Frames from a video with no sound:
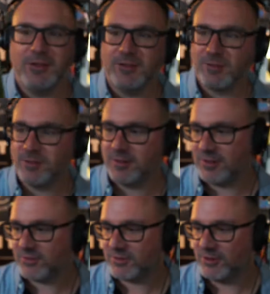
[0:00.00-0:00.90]

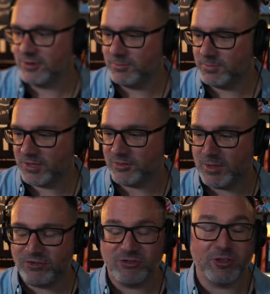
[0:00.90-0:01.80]
It's because it
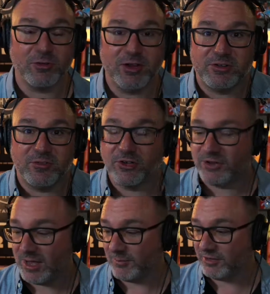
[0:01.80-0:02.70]
makes you the greatest of all
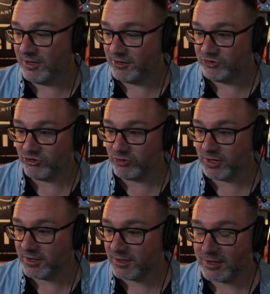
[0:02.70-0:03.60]
time. It's an energy
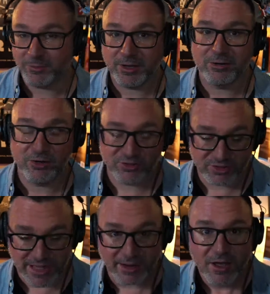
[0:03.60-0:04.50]
drink. How good is
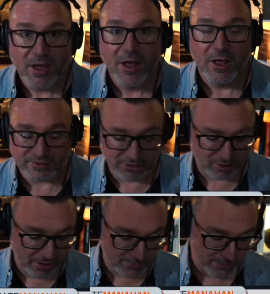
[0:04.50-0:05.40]
that?
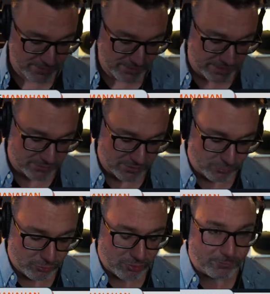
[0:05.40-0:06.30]
So I'm not belly up to the
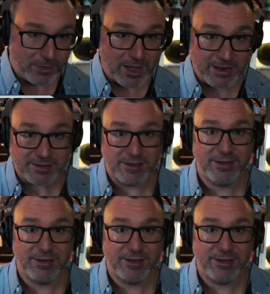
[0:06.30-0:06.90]
pool, but